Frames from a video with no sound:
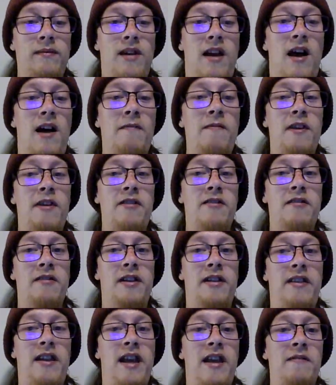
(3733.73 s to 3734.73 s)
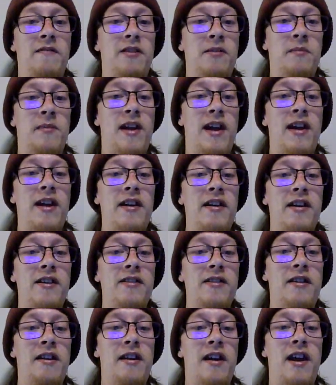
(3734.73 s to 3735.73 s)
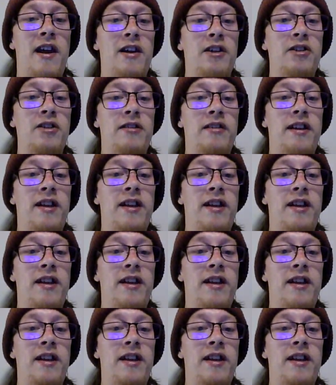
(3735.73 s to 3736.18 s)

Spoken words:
Obviously they have some kind of disconnection.